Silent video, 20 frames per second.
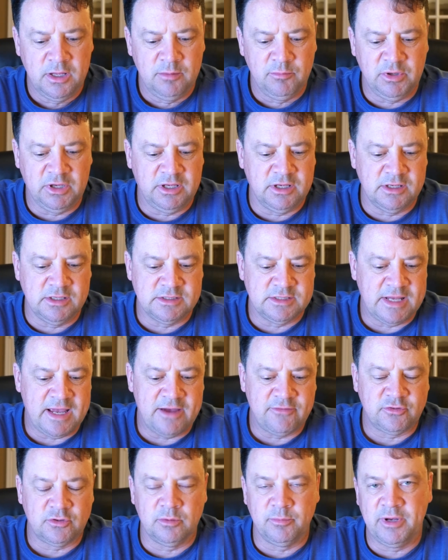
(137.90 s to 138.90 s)
because
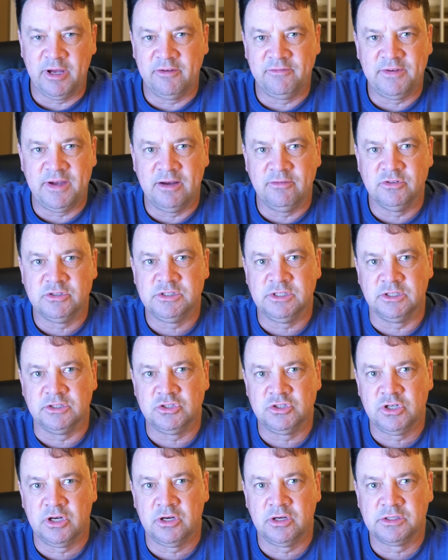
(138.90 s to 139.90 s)
after about 5 or 6
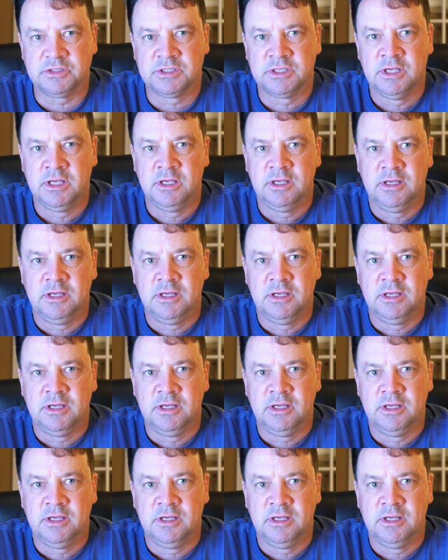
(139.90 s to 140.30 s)
jerks,